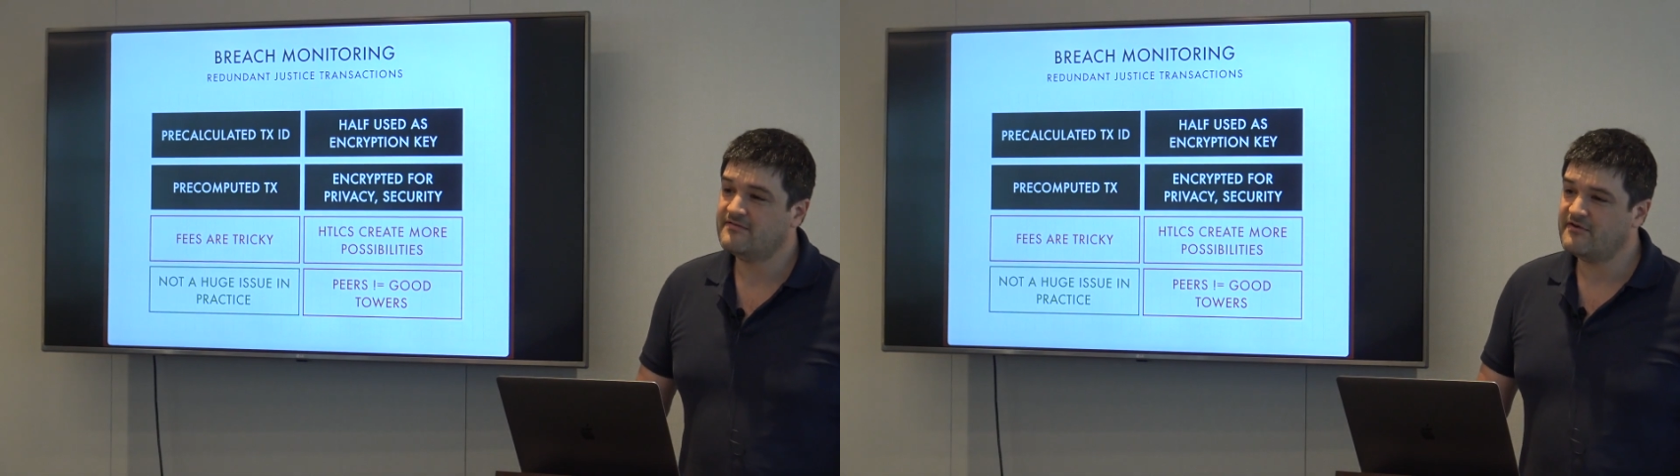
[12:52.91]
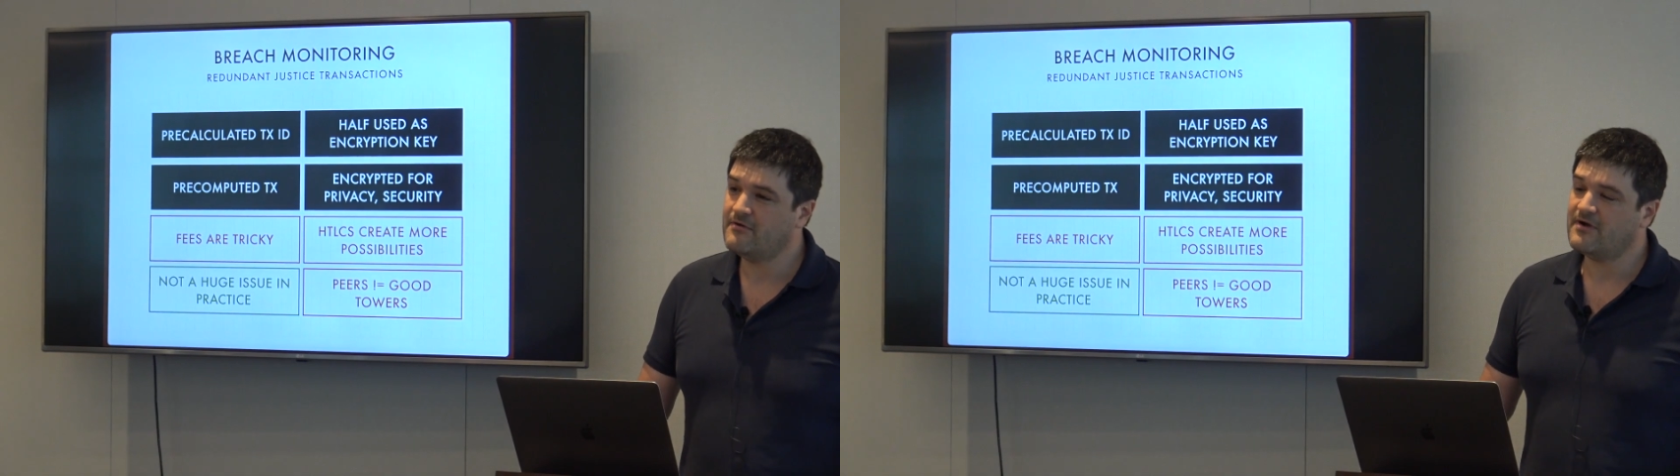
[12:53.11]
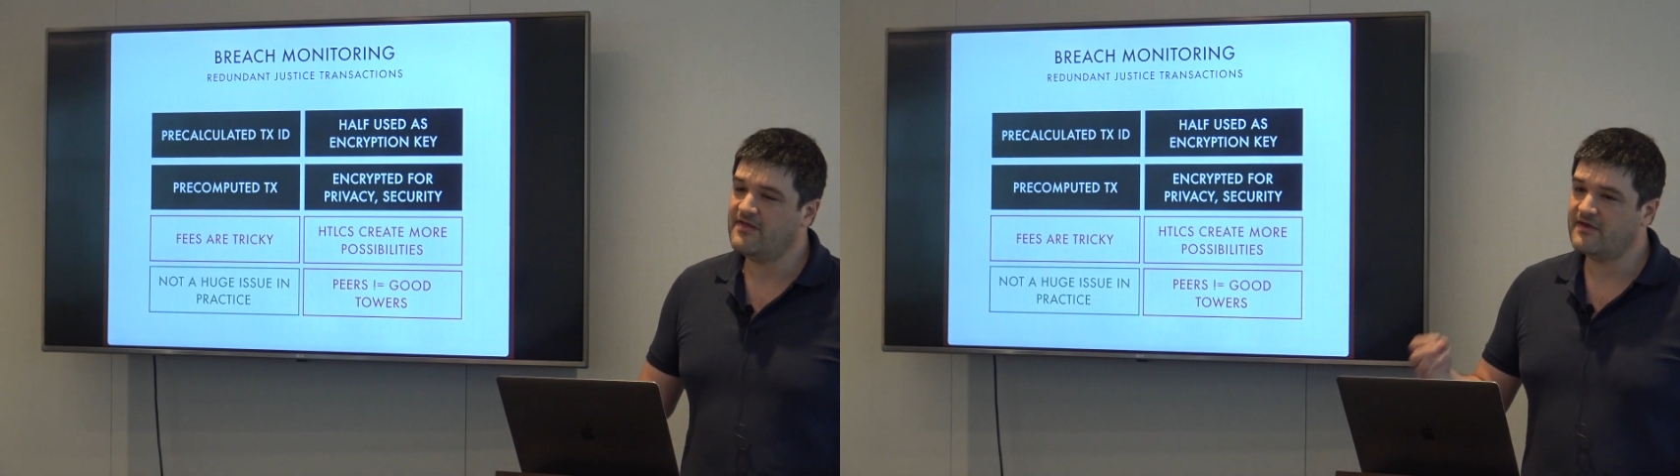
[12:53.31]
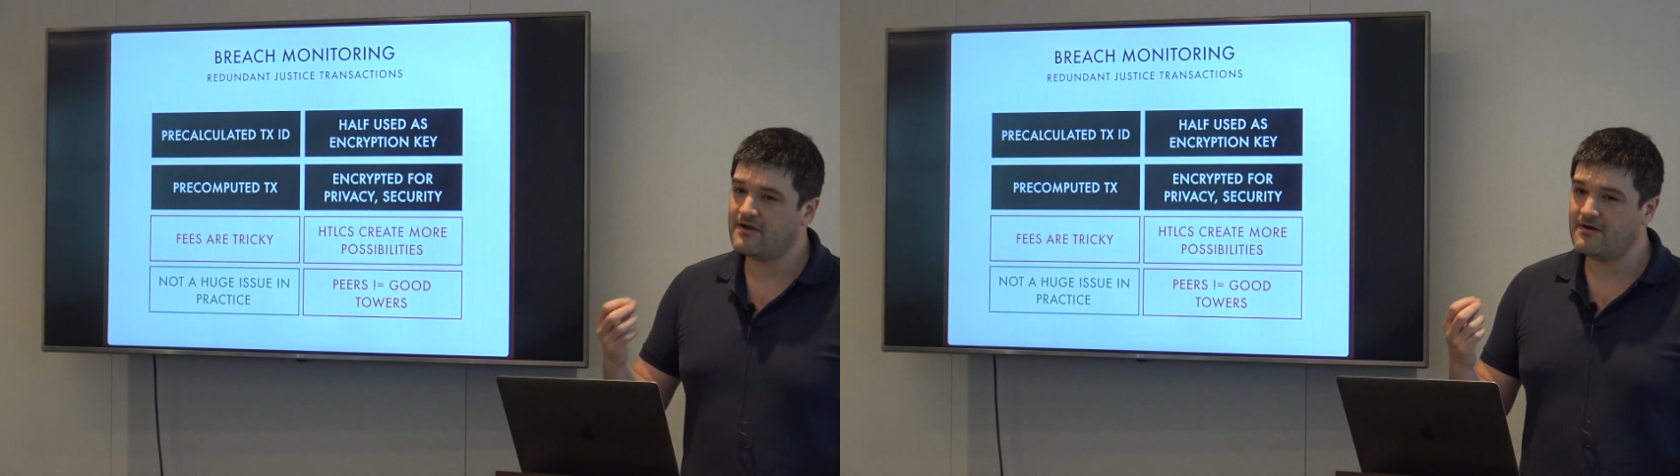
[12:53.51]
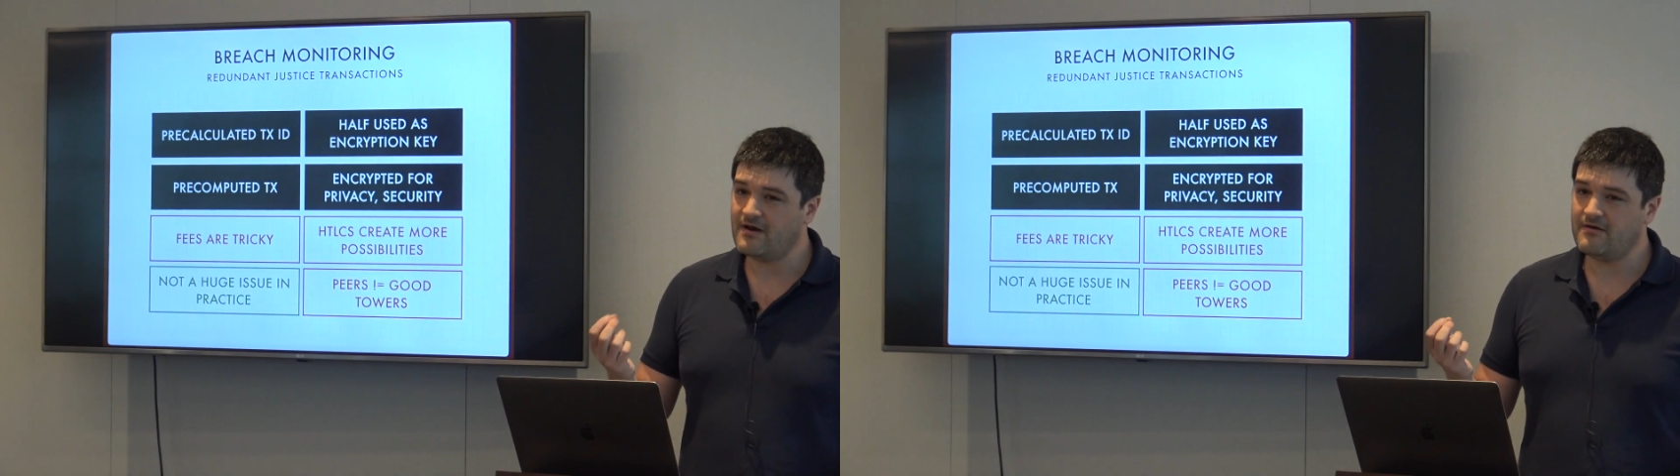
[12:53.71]
So in the
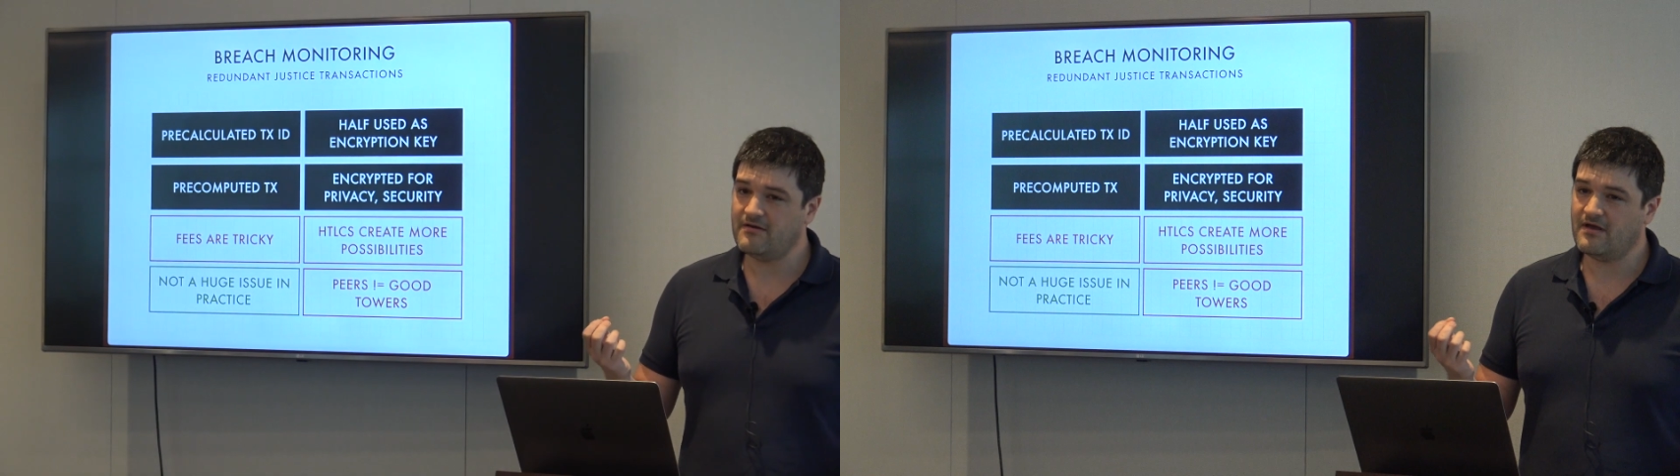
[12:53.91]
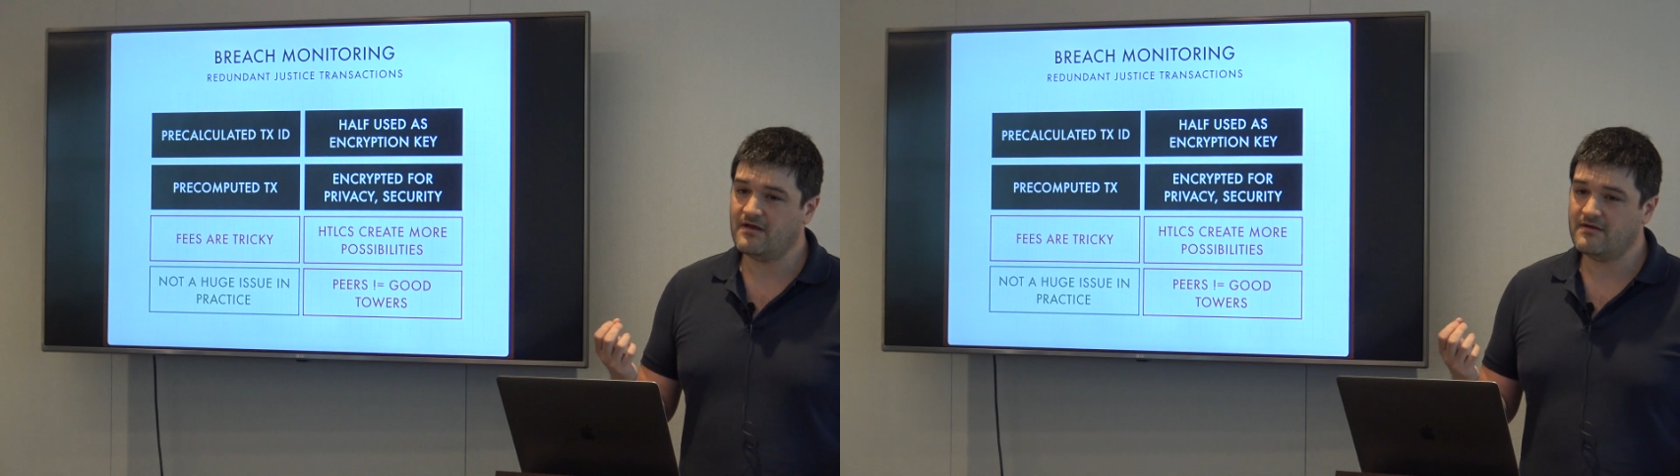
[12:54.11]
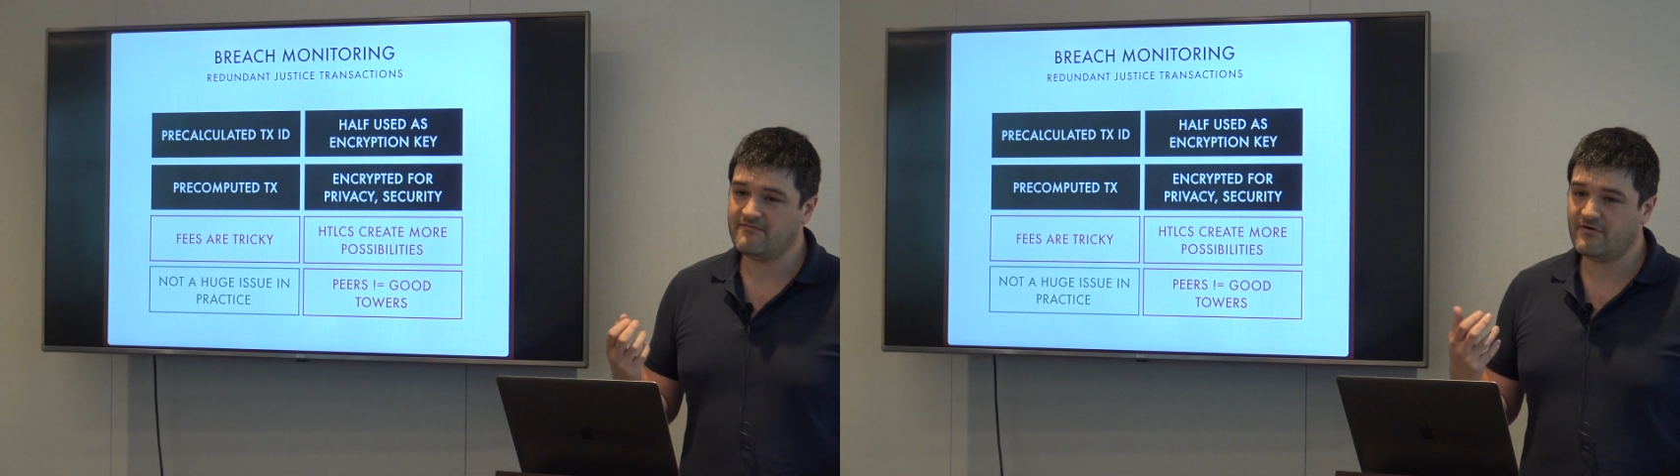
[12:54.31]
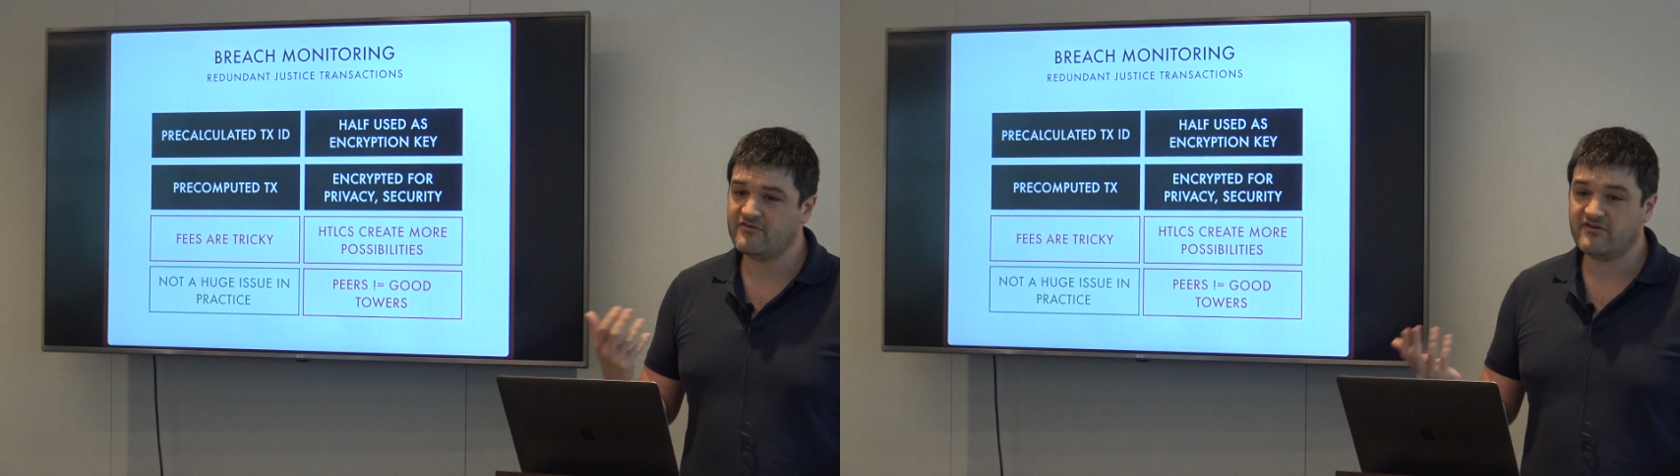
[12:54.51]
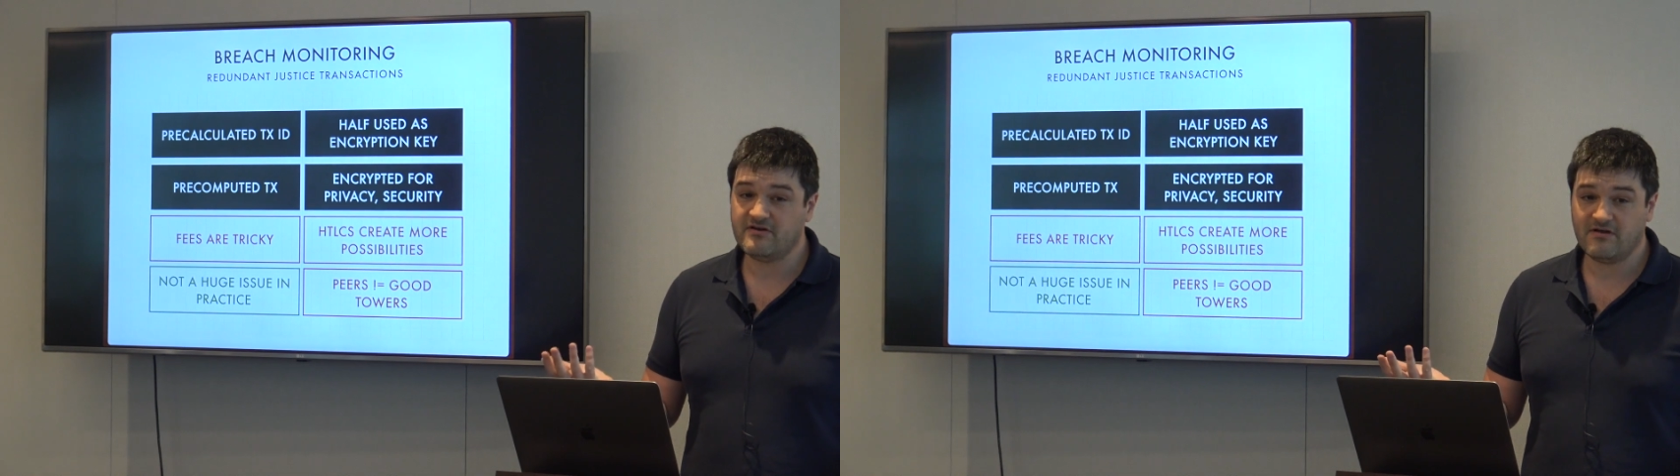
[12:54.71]
current
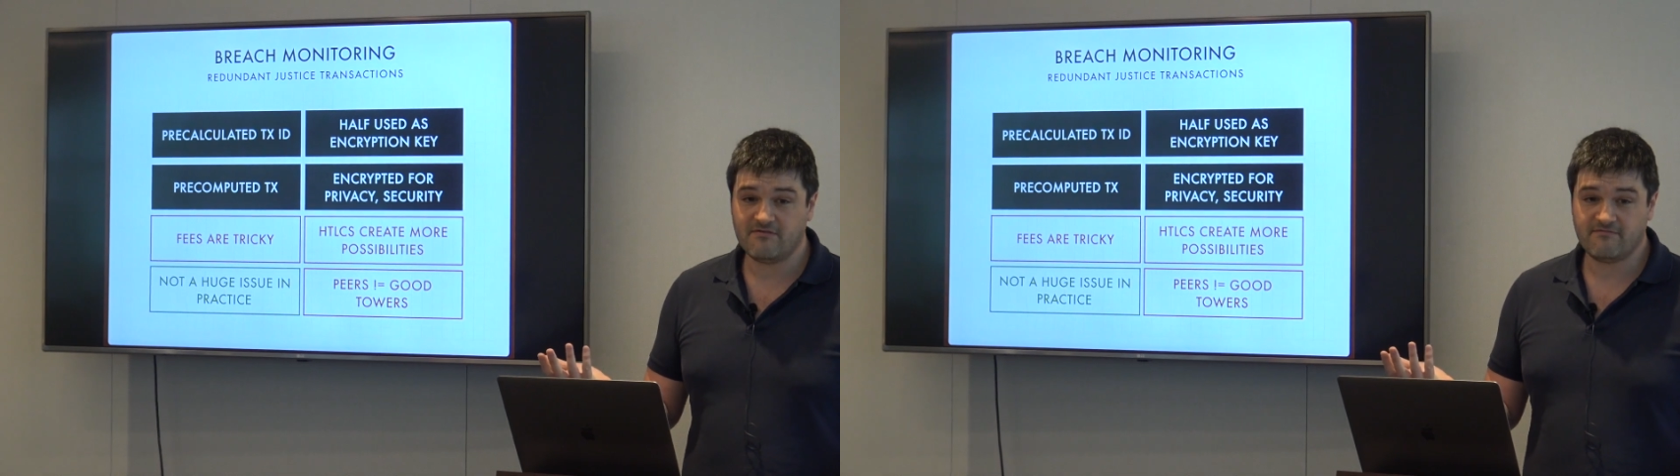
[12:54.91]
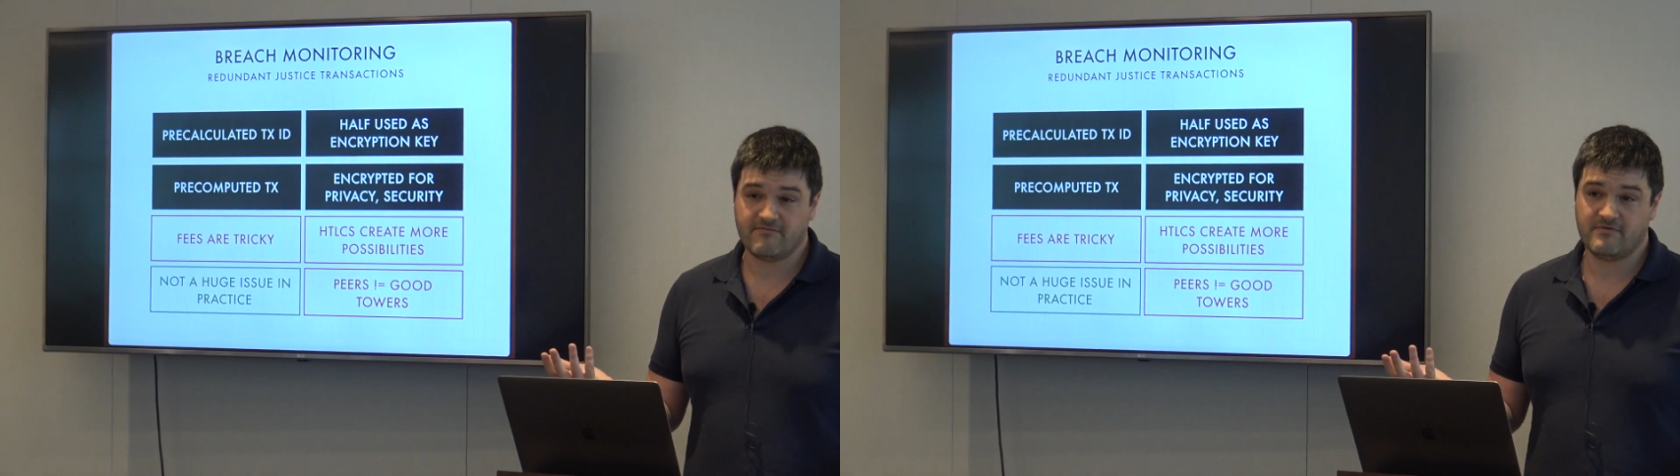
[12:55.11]
version of